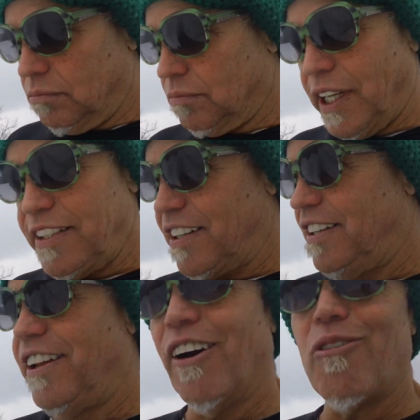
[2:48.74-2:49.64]
they said,
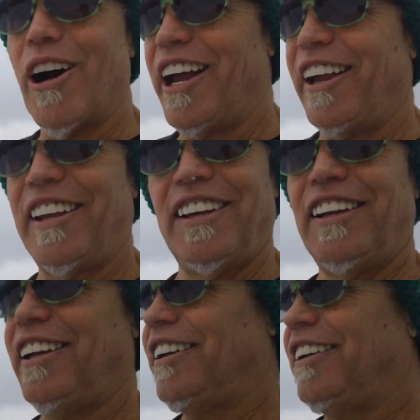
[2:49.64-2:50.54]
no way.
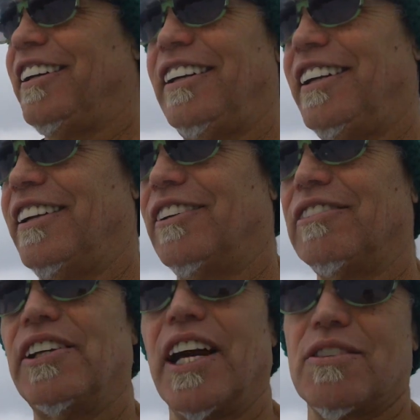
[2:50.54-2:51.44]
You know,
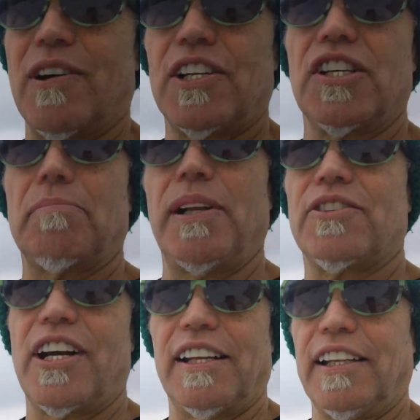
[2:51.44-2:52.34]
you guys want to jump in and
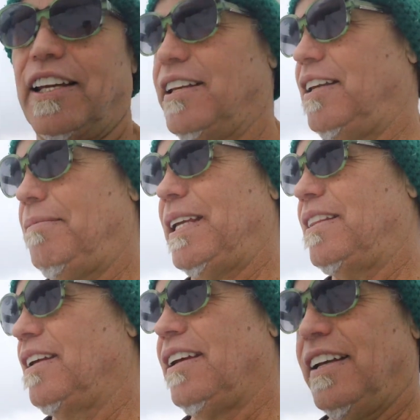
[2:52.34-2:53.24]
try to let? I mean,
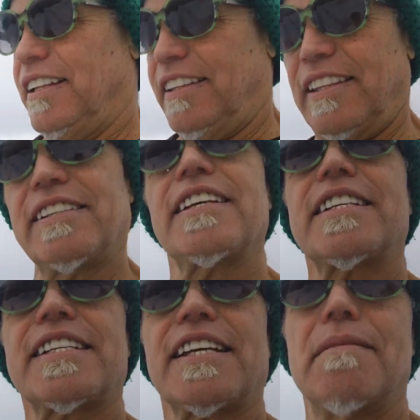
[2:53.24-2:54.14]
they're such
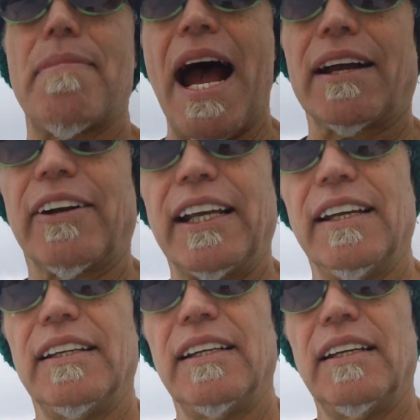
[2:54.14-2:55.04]
scumbaggery.
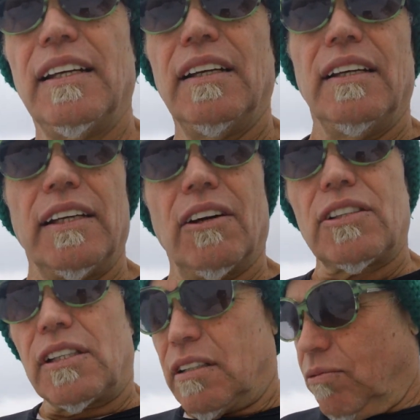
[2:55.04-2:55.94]
You know,
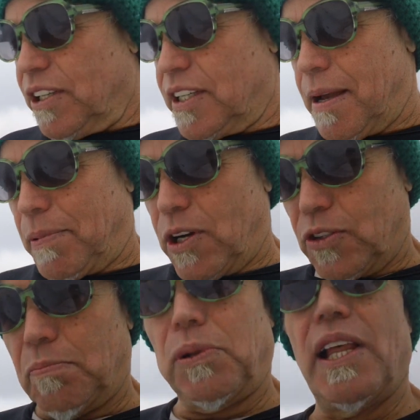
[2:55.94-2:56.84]
what
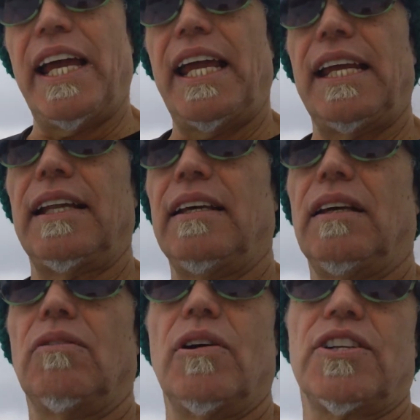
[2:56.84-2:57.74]
TEPCO's playing,
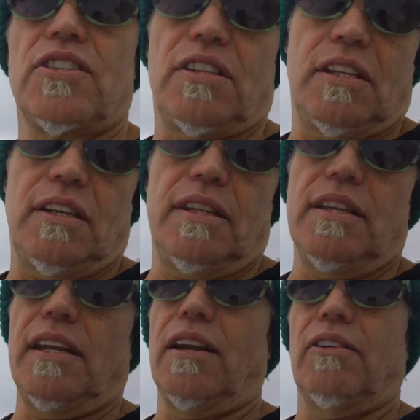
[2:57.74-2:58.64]
which,
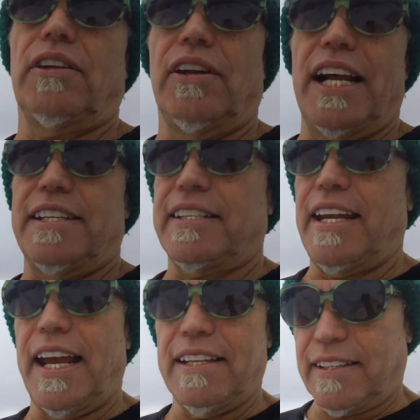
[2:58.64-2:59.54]
you know, the United
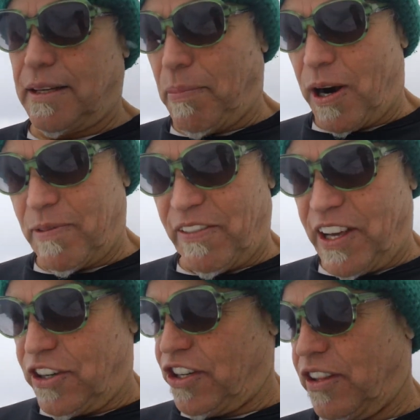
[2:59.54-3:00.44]
States Department of
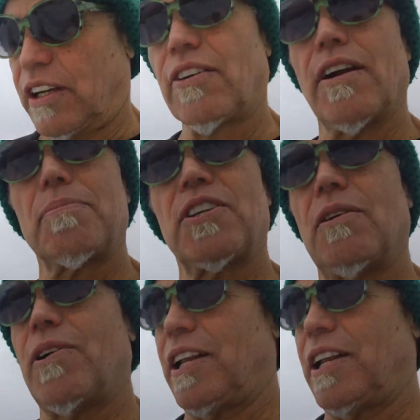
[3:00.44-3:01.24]
Energy, the corruption that went